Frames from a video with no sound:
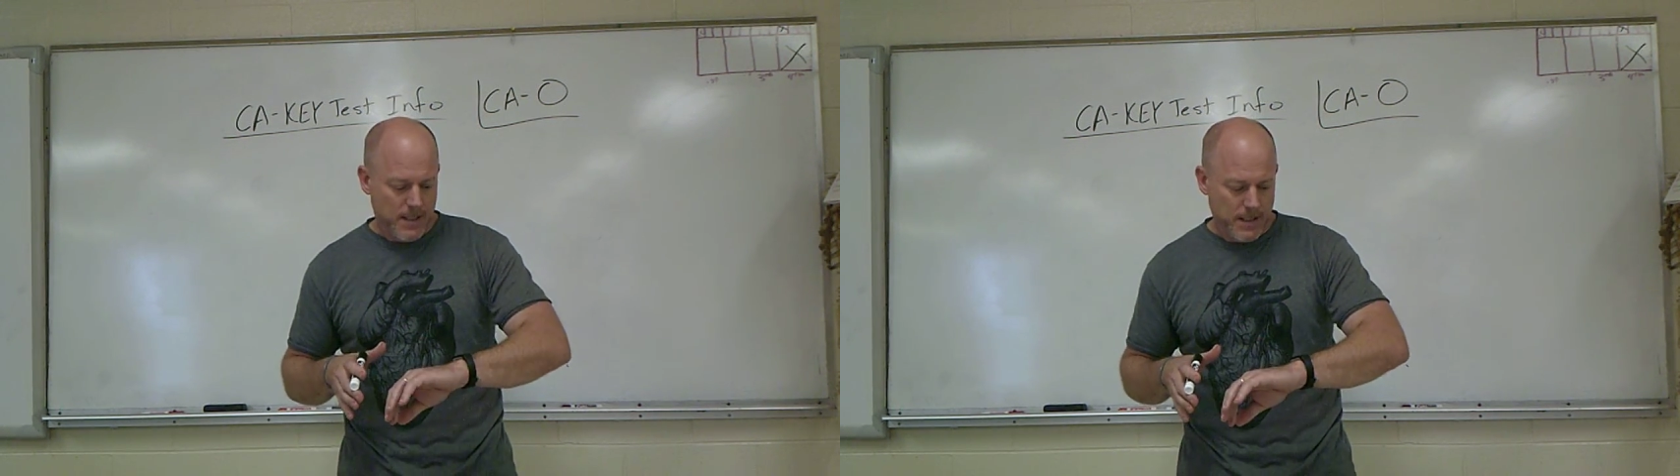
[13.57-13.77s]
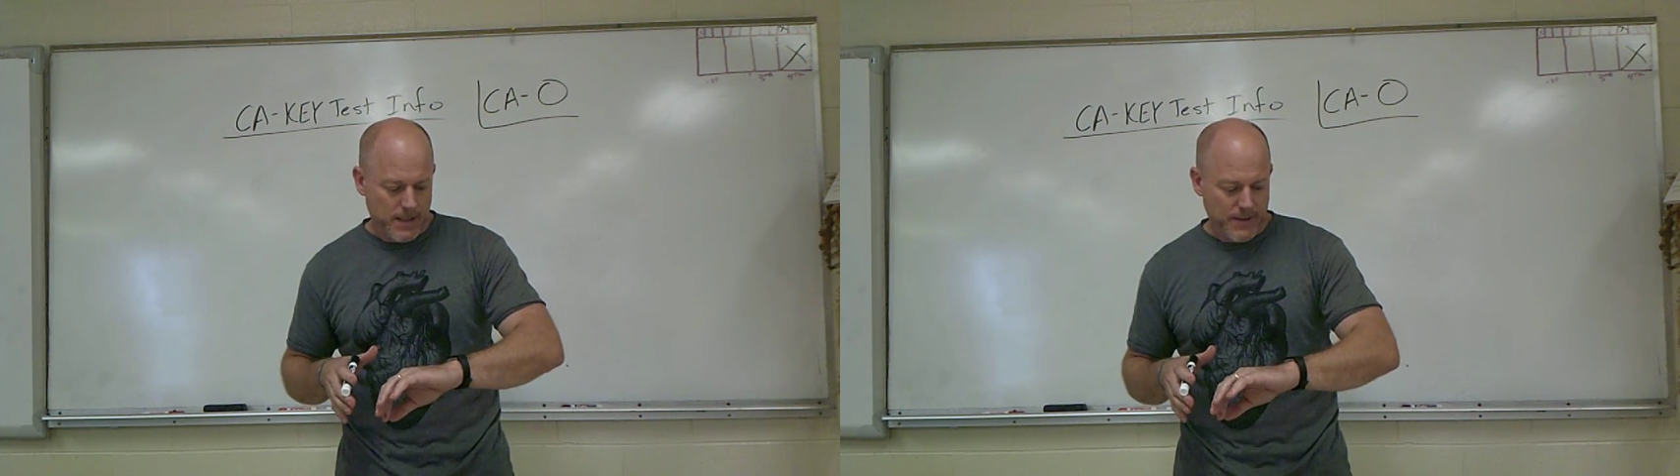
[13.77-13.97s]

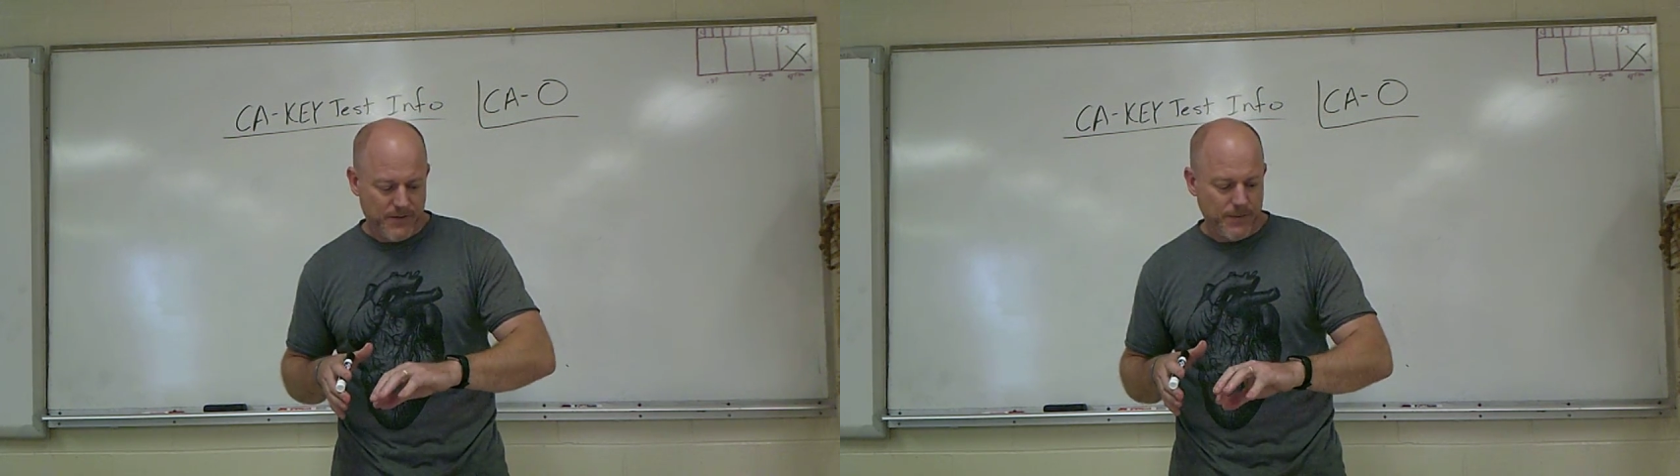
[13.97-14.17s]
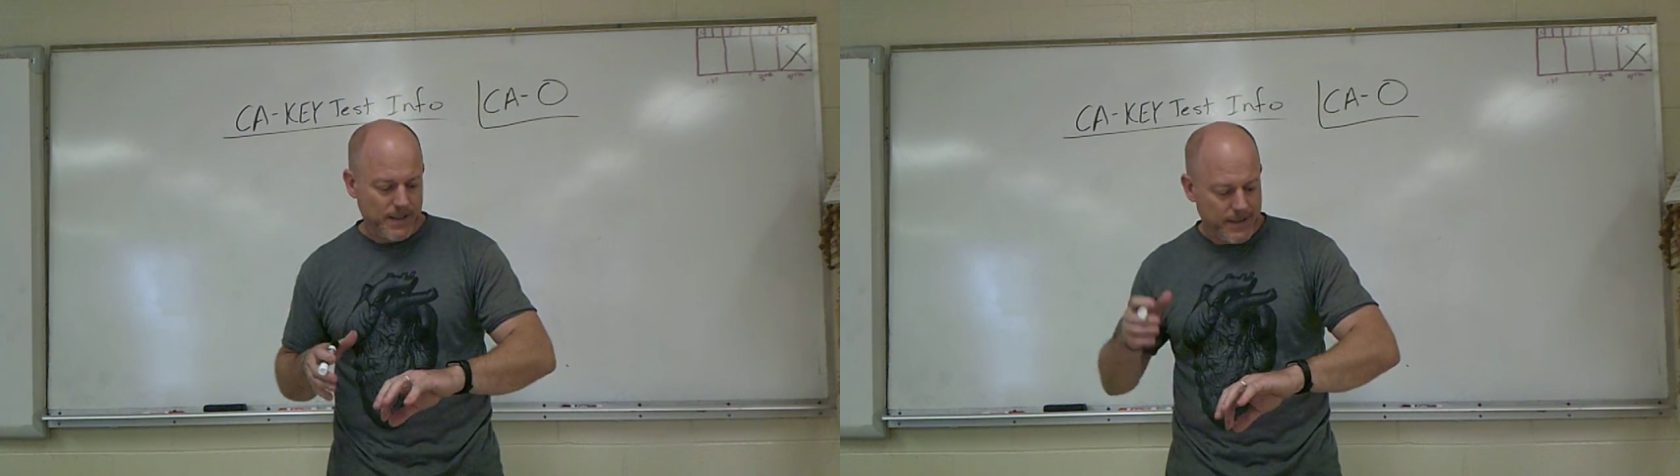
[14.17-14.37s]
It is,
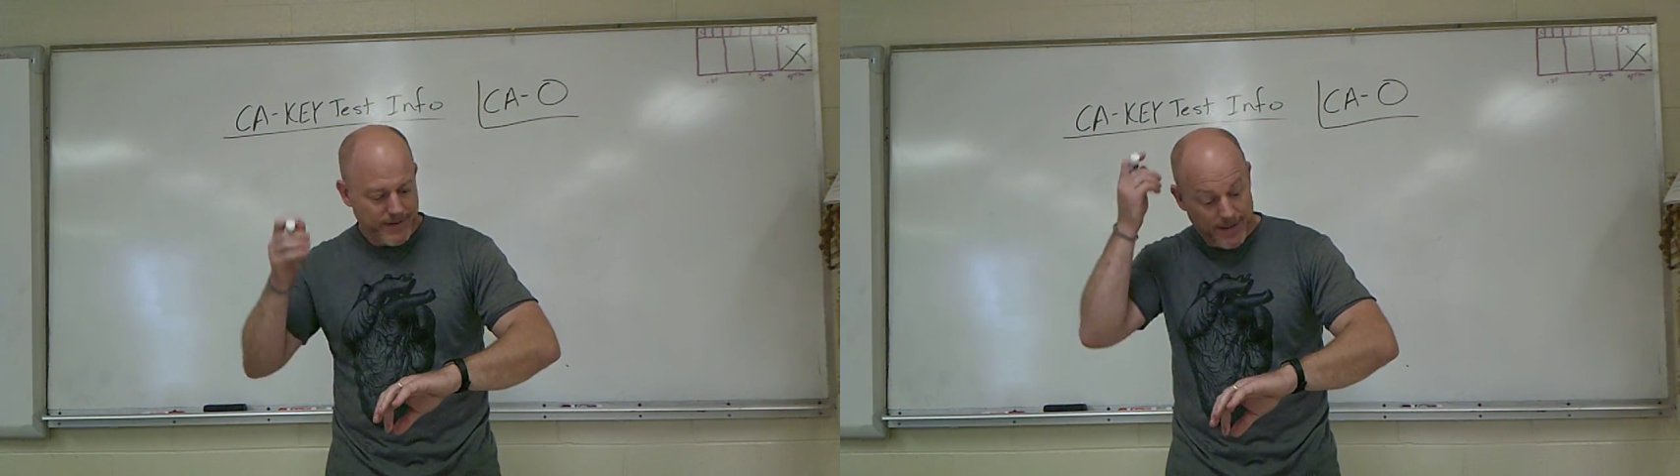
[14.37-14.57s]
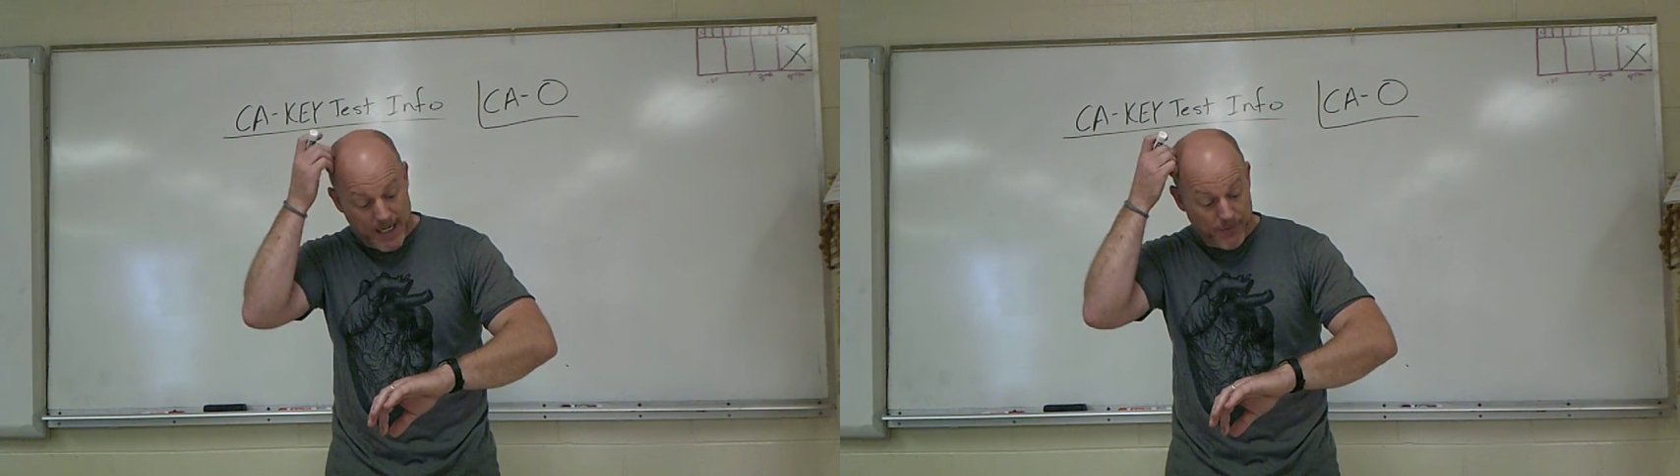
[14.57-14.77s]
what day is
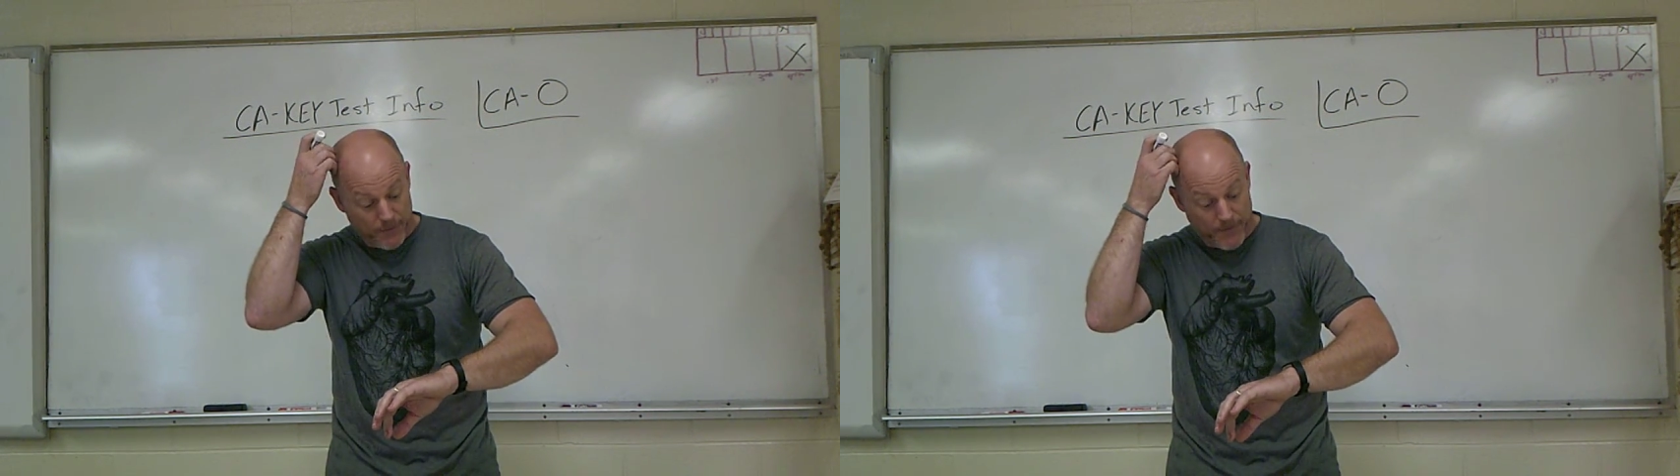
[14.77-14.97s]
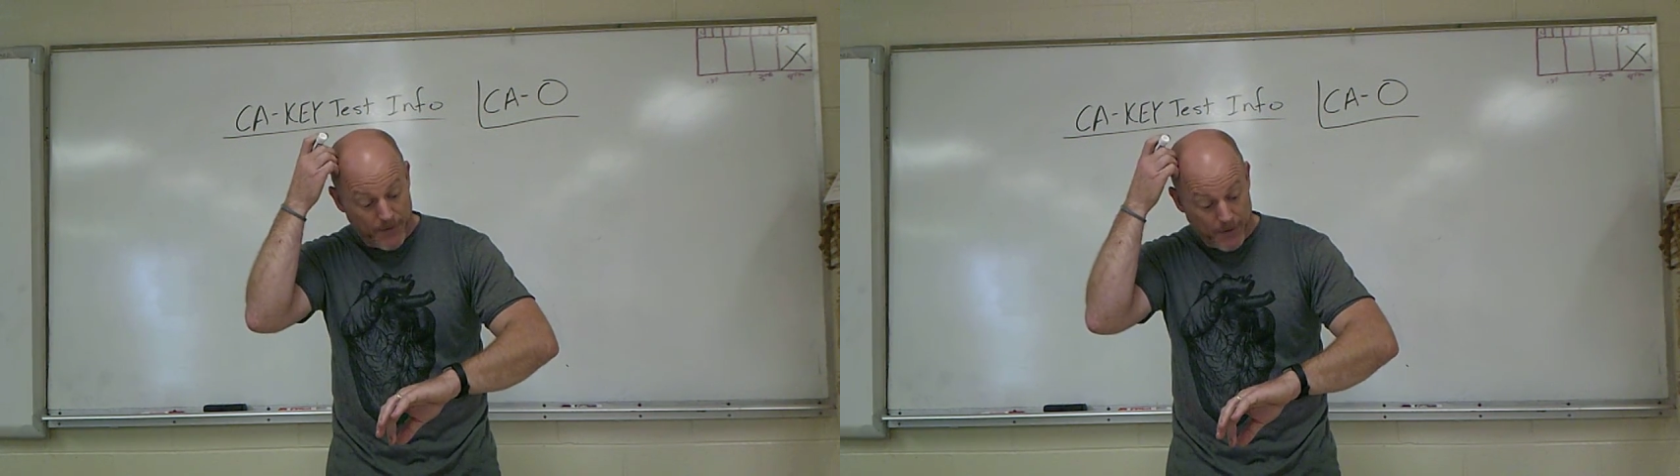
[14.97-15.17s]
it?
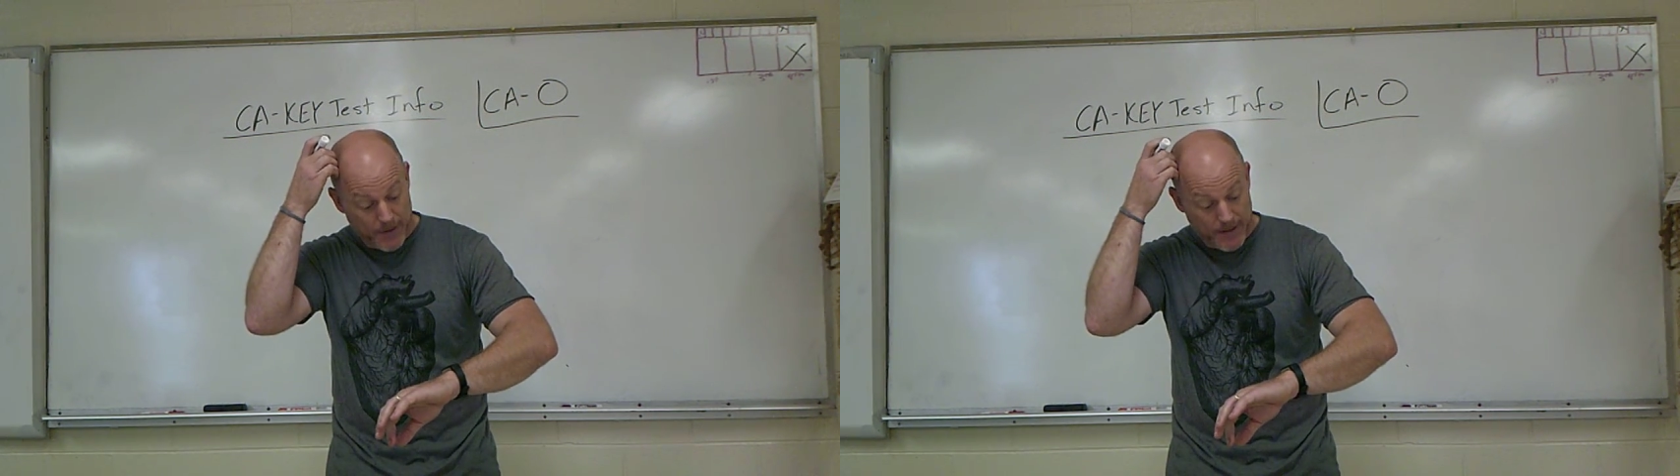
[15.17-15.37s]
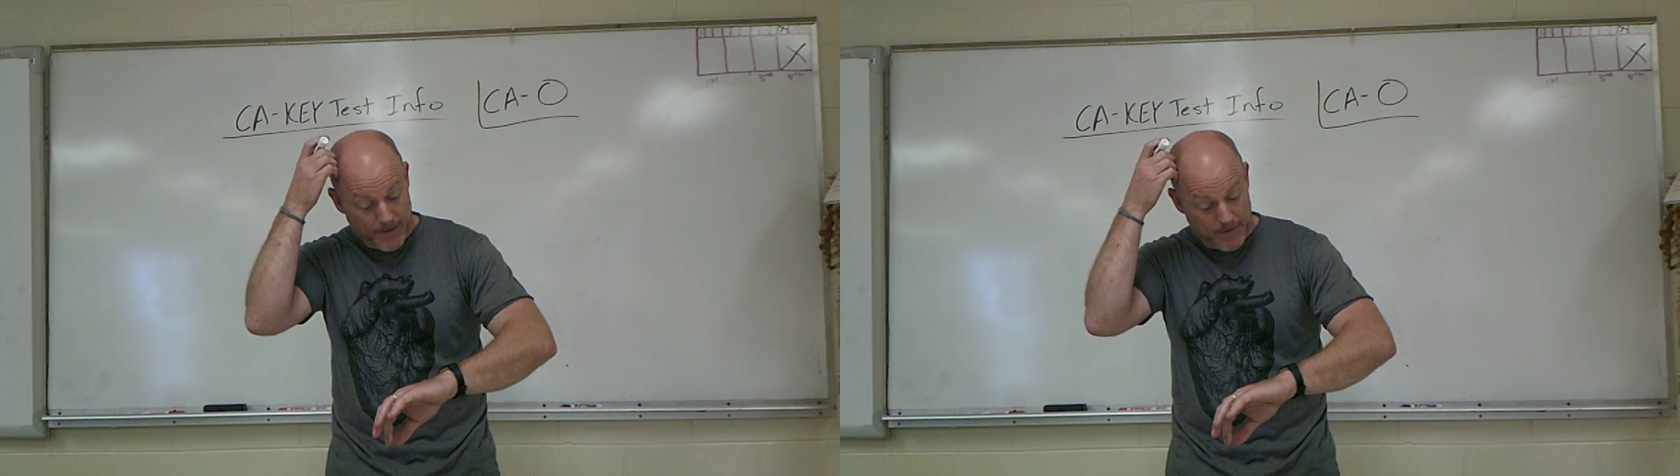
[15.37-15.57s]
April
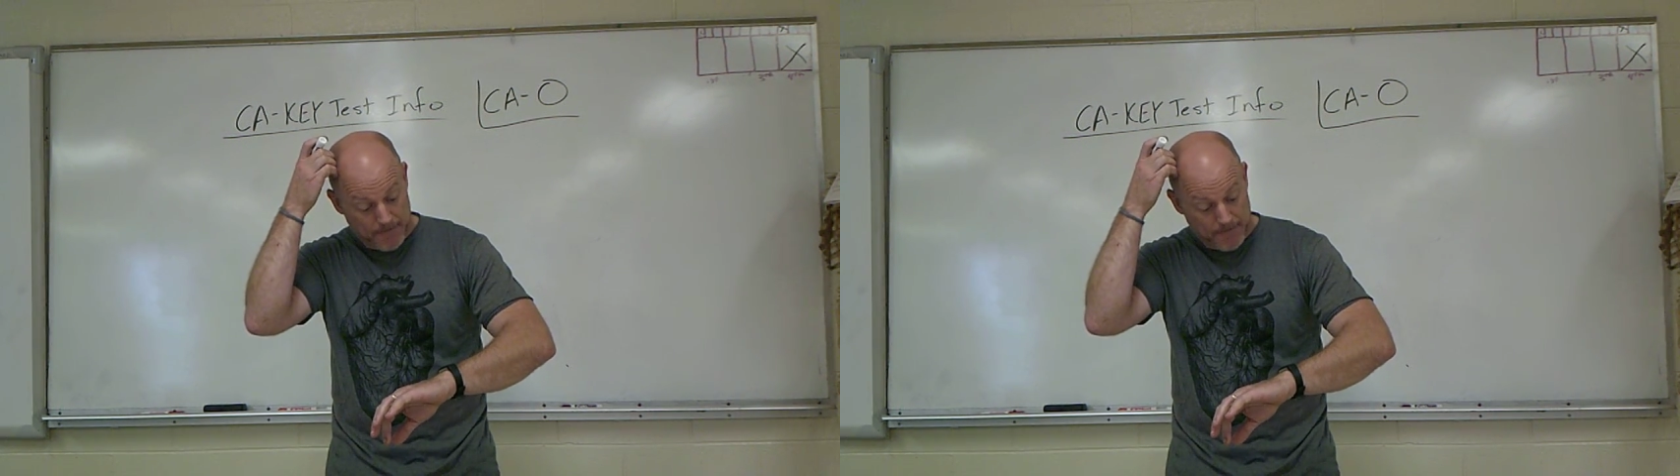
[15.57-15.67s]
30th.